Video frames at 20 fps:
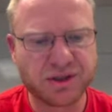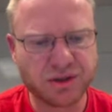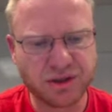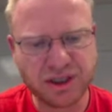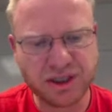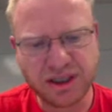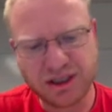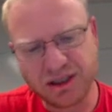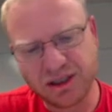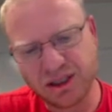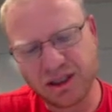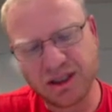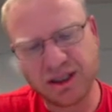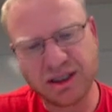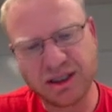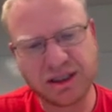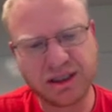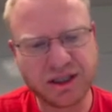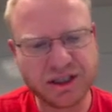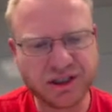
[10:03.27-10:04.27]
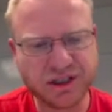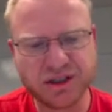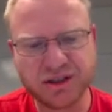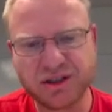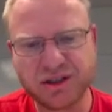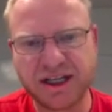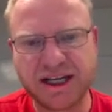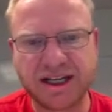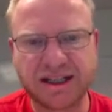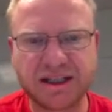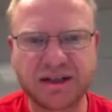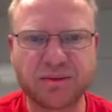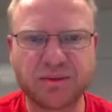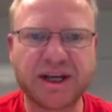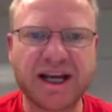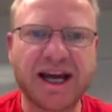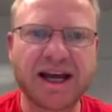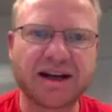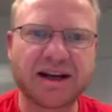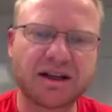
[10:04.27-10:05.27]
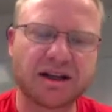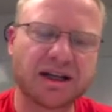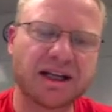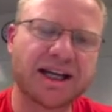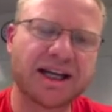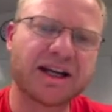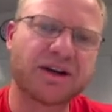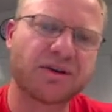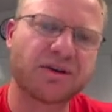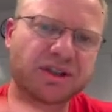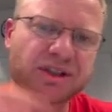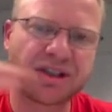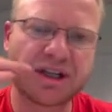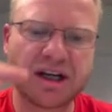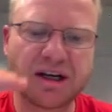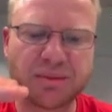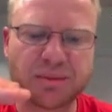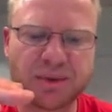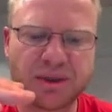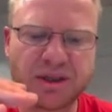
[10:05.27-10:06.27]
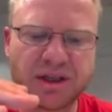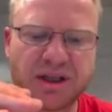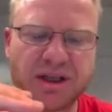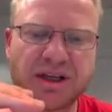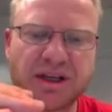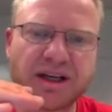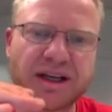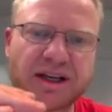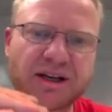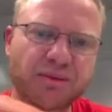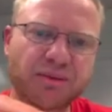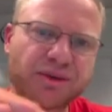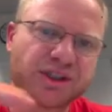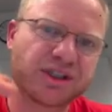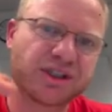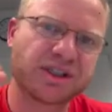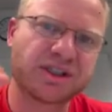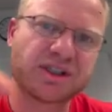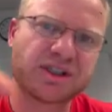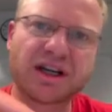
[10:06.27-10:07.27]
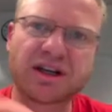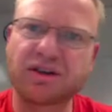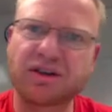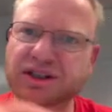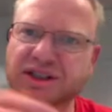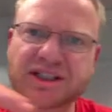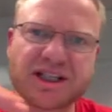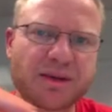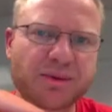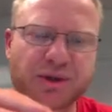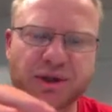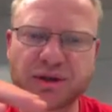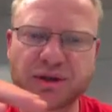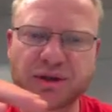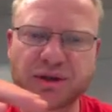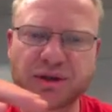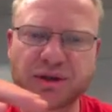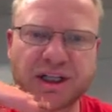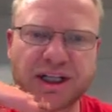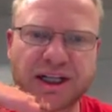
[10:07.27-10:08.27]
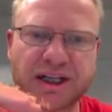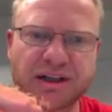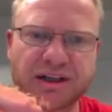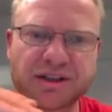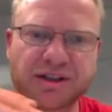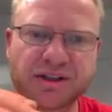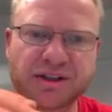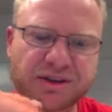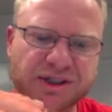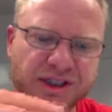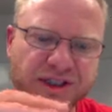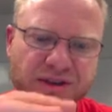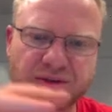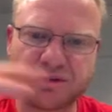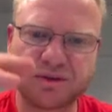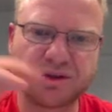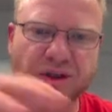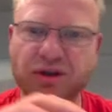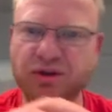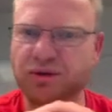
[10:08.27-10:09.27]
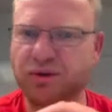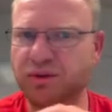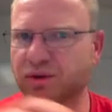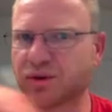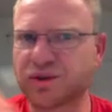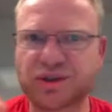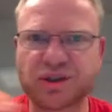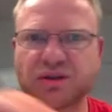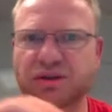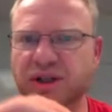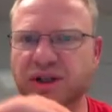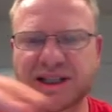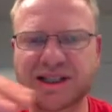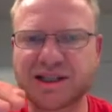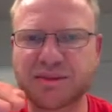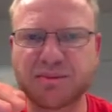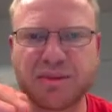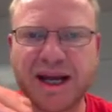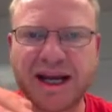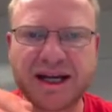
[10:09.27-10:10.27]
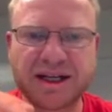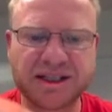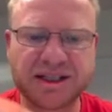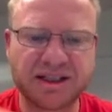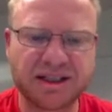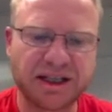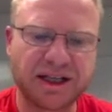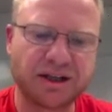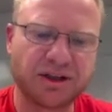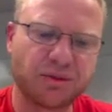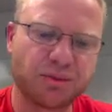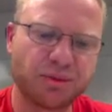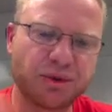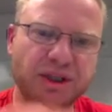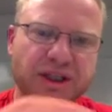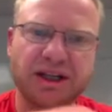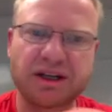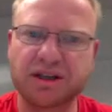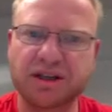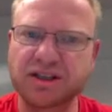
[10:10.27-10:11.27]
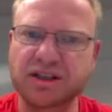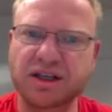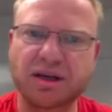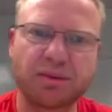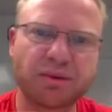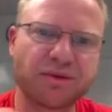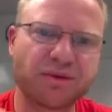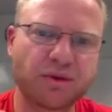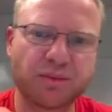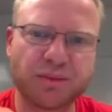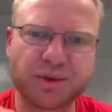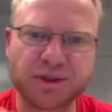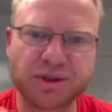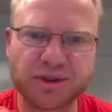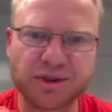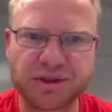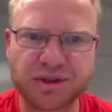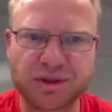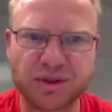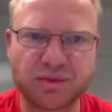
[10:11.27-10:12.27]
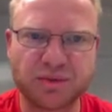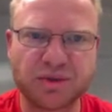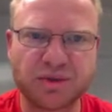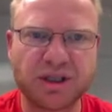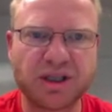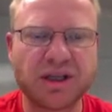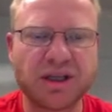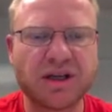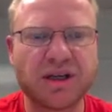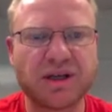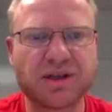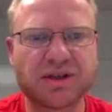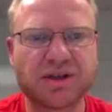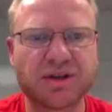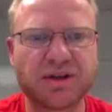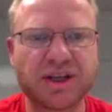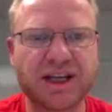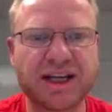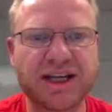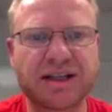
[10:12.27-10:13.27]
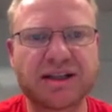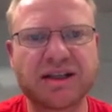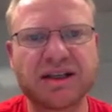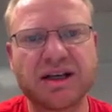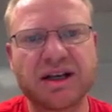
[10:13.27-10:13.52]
So in addition to that, then we added a layer on top, which is a conceptual layer. So you would also call it a semantic layer. You put that on top of your business term. So that